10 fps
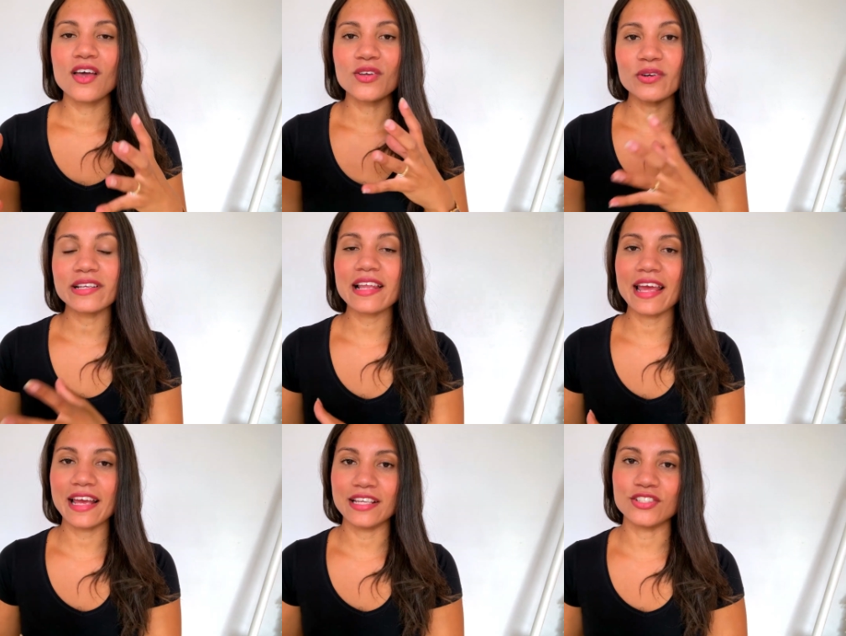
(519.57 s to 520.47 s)
you're at
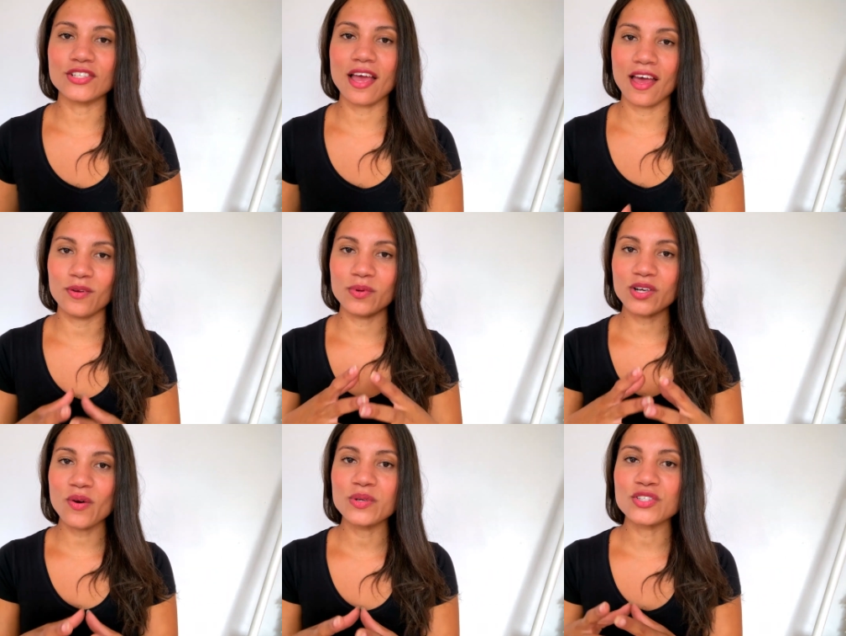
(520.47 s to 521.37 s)
age and
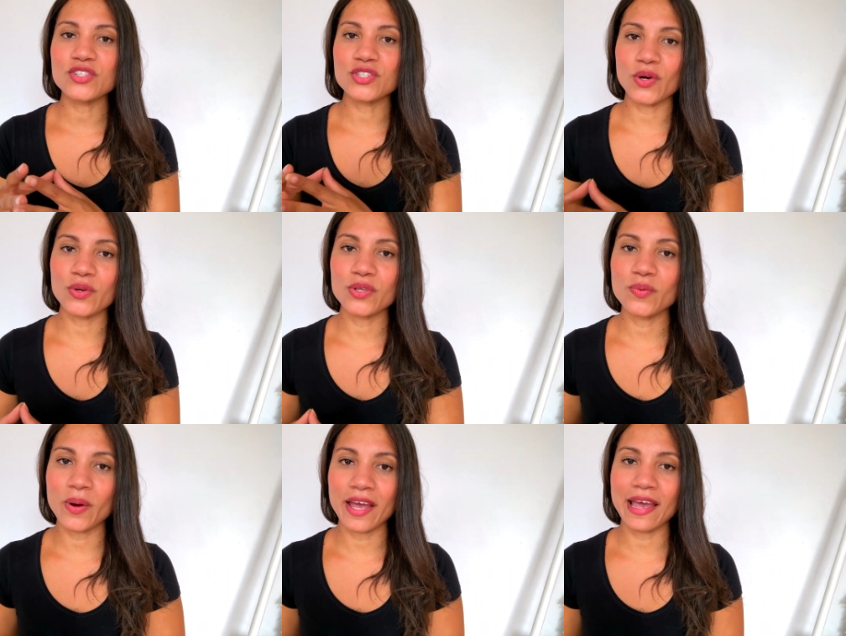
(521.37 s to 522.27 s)
we're going to show you
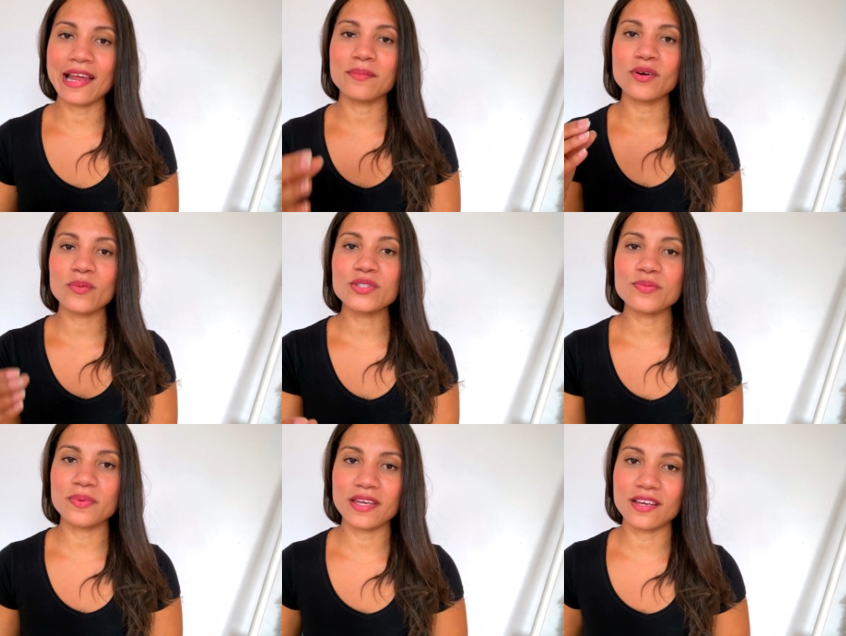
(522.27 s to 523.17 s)
the way, and I'm going
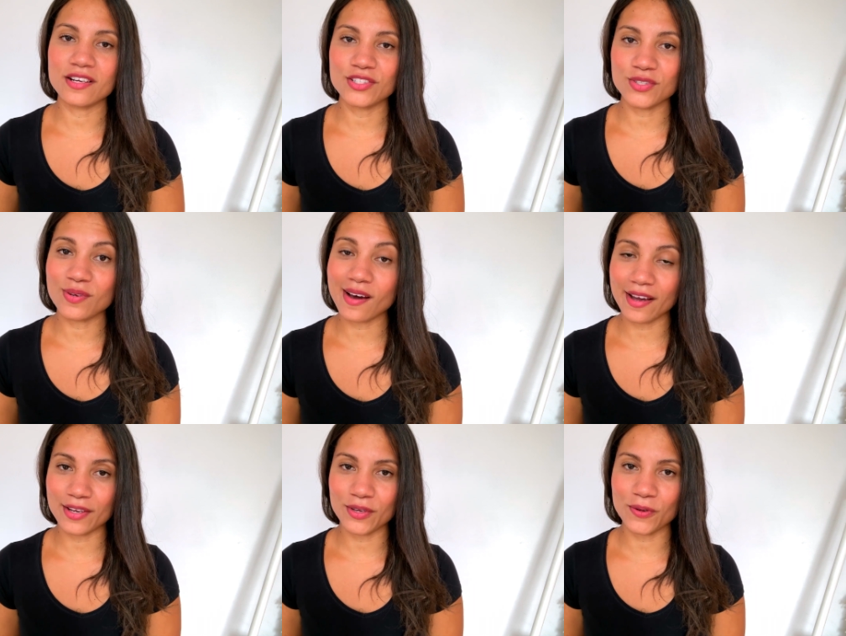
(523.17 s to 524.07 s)
to be here to
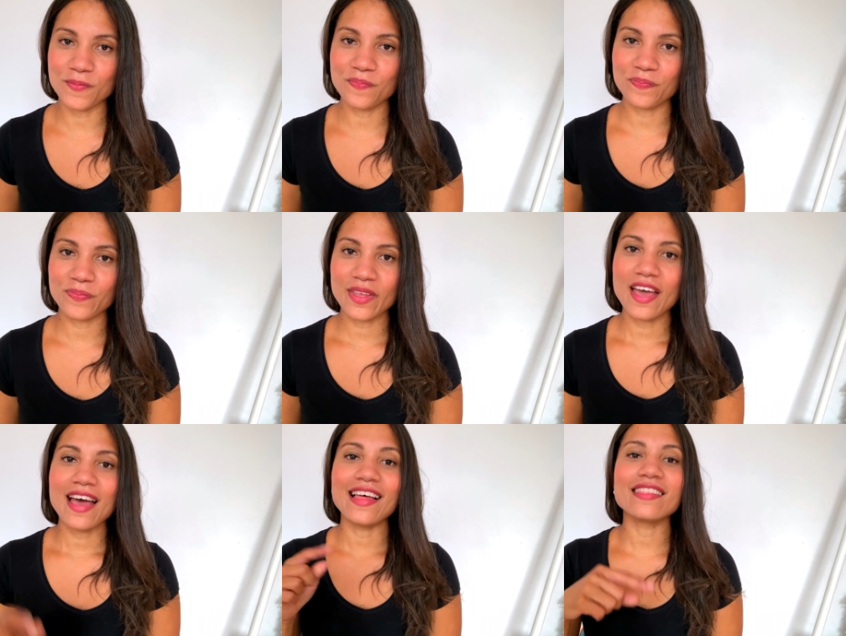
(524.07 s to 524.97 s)
guide you.
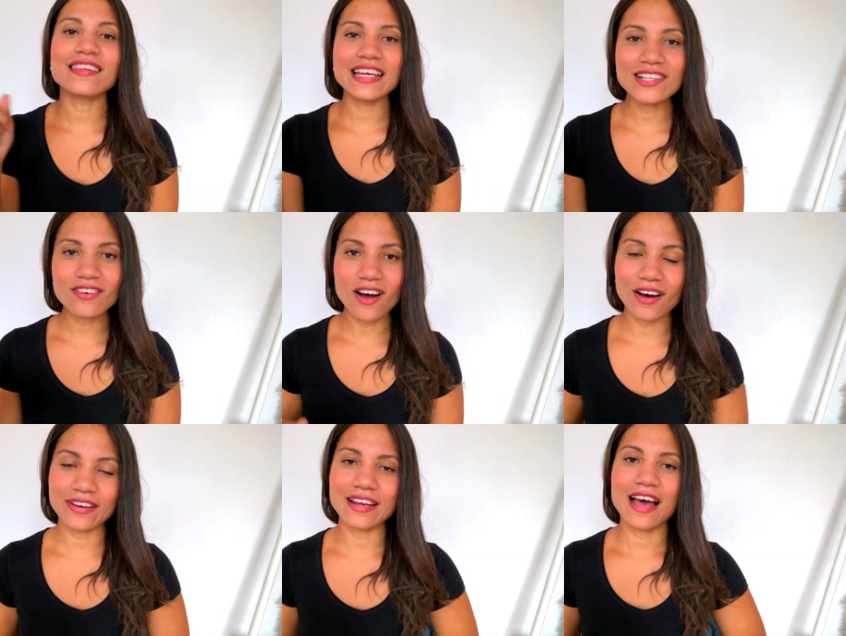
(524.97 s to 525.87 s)
And later
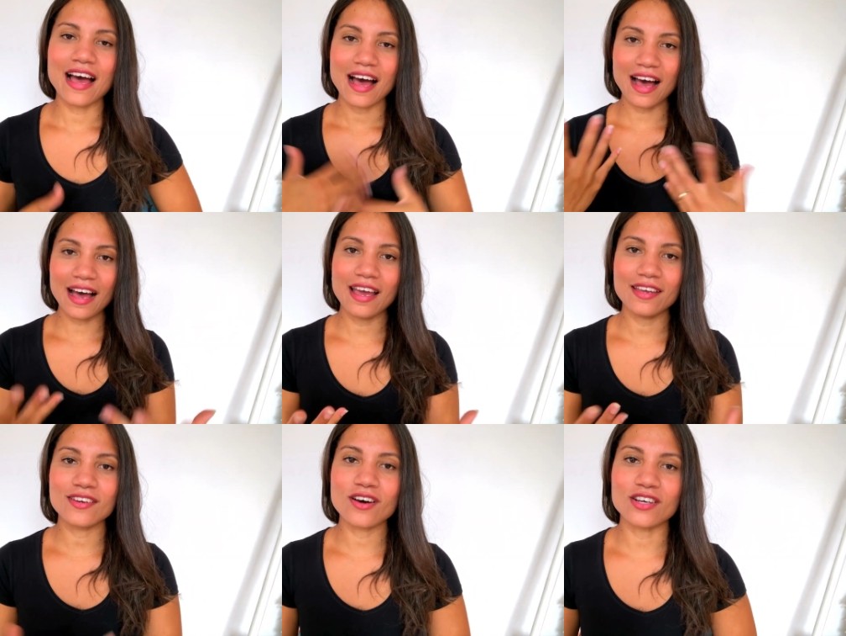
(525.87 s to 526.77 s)
on,
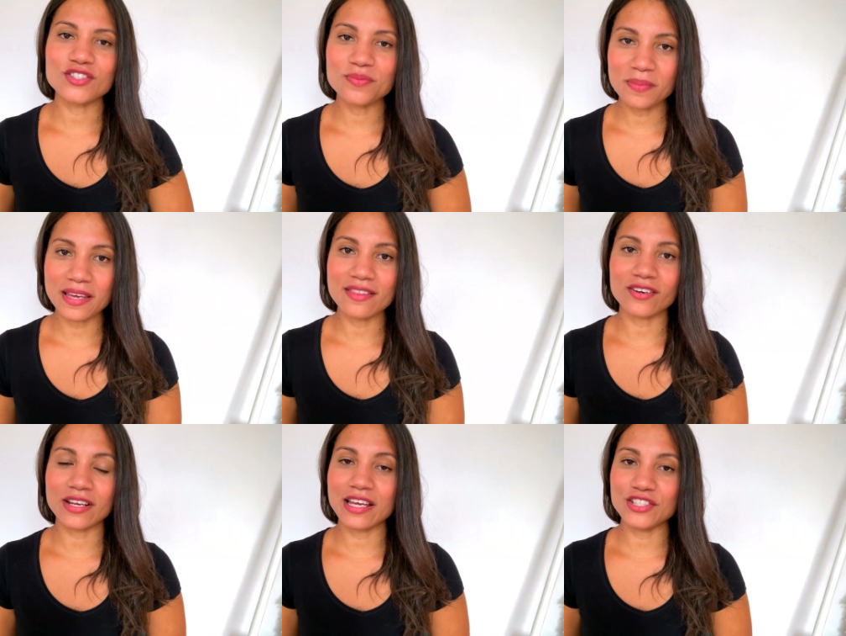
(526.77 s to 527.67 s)
I got to meet
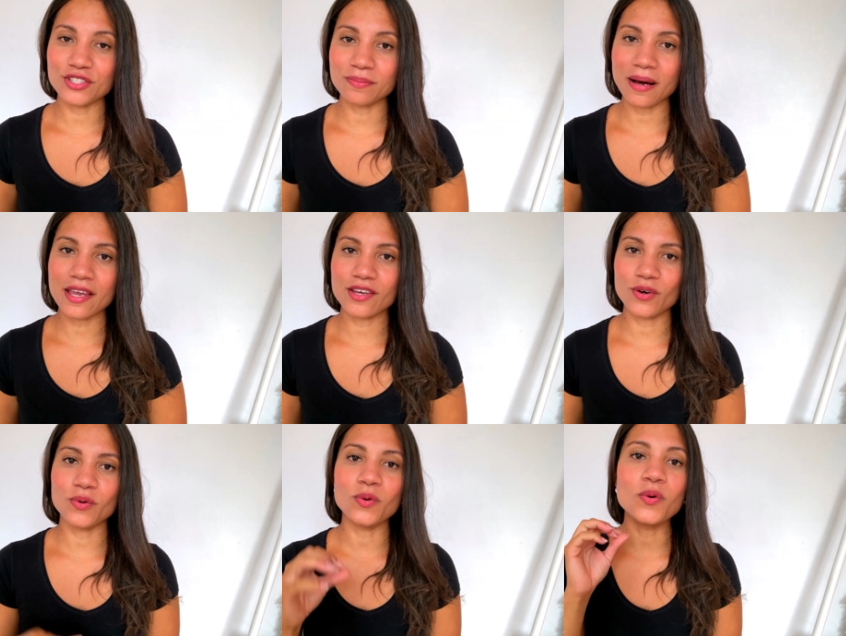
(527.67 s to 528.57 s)
Archangel
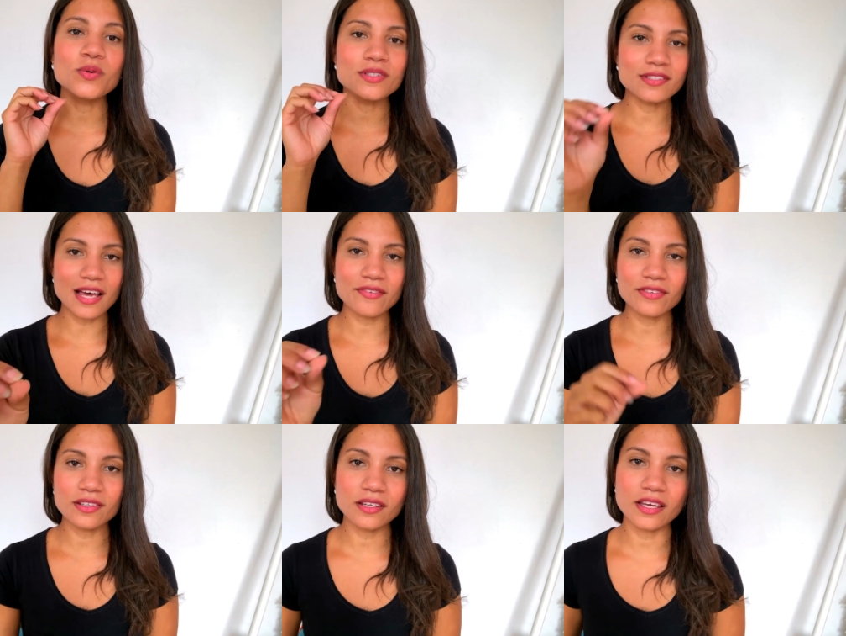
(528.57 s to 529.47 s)
Michael, who
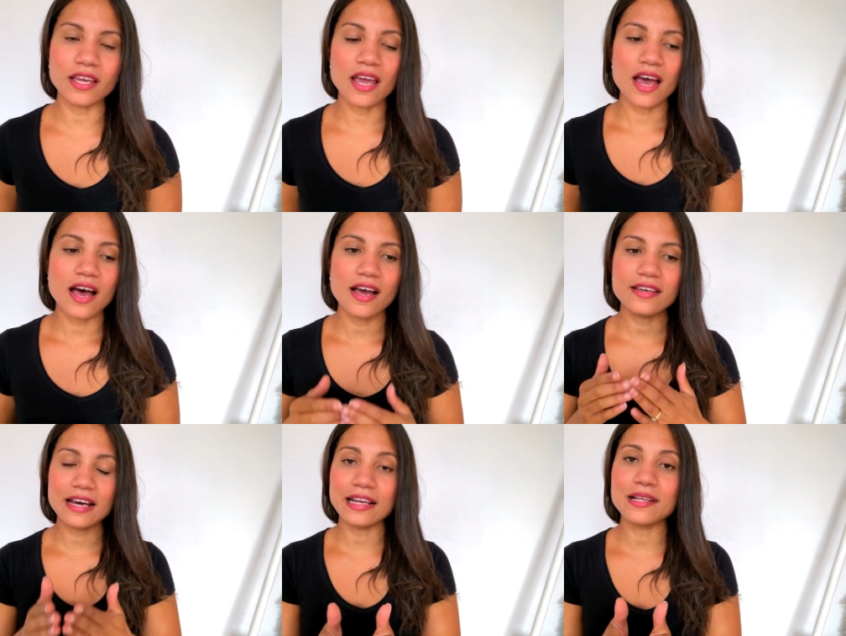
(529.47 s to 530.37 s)
definitely
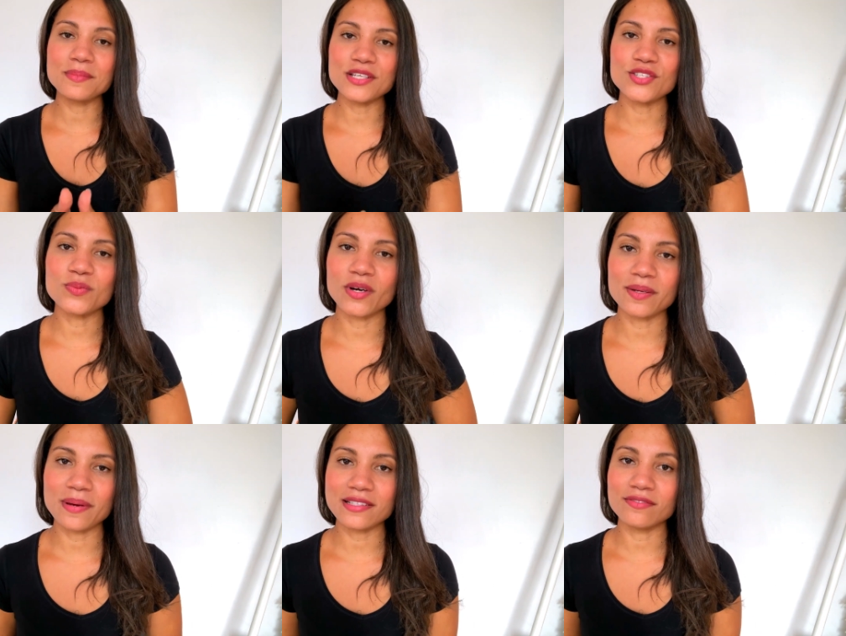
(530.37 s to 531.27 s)
guided me
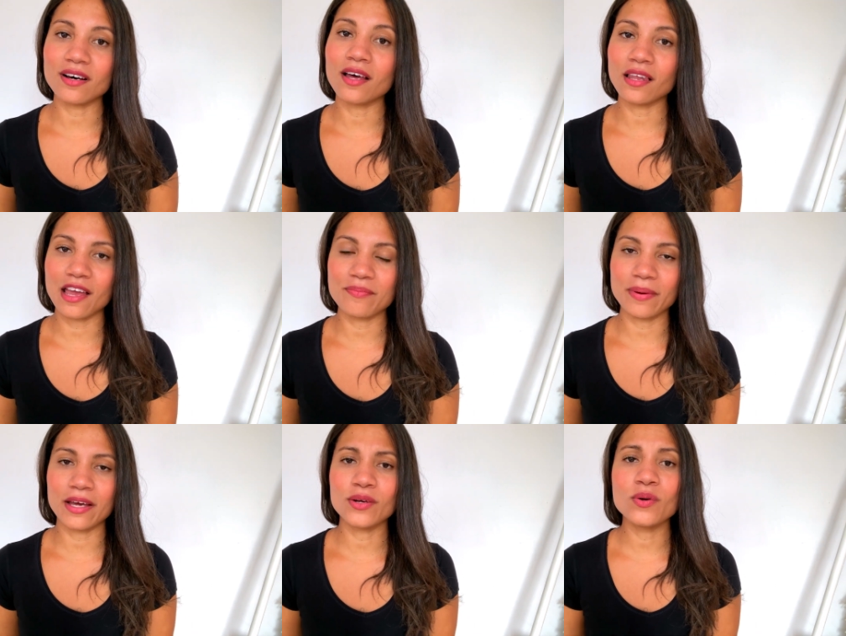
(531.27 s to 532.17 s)
toward my divine
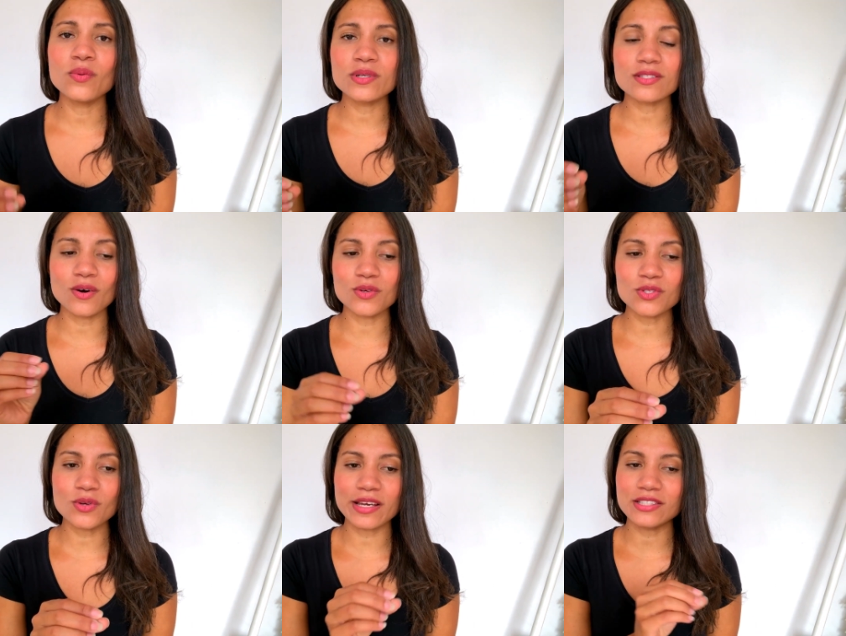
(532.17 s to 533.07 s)
life path, who was
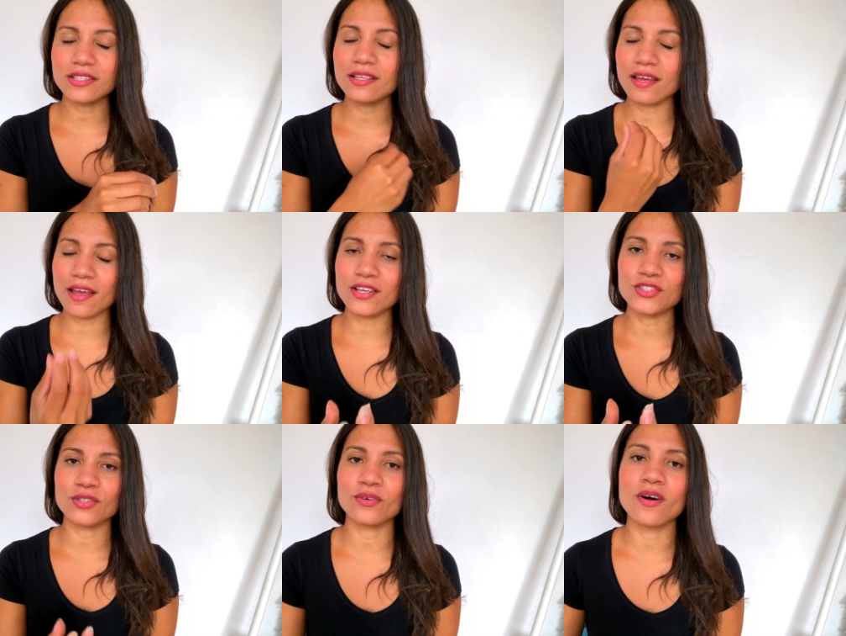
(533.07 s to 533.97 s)
also actually the
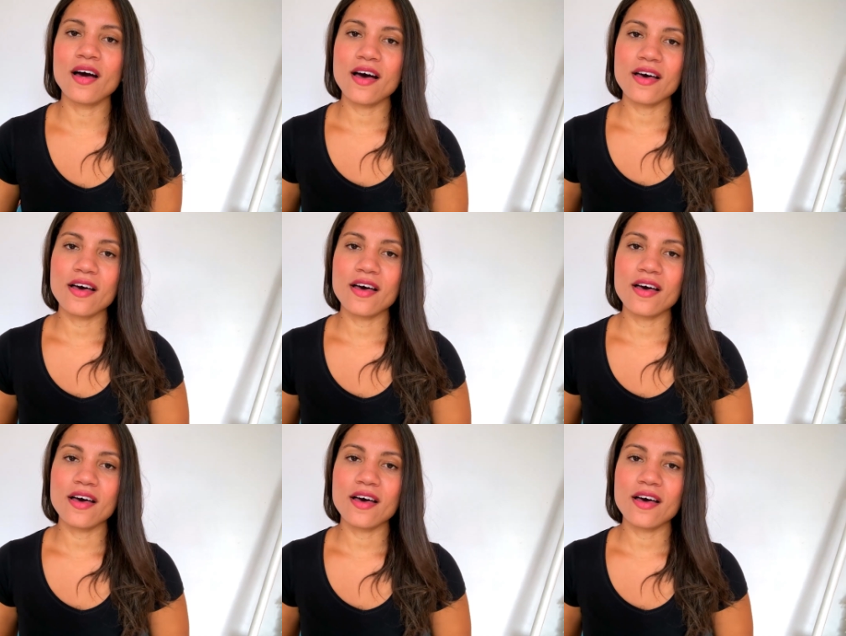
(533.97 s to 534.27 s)
angel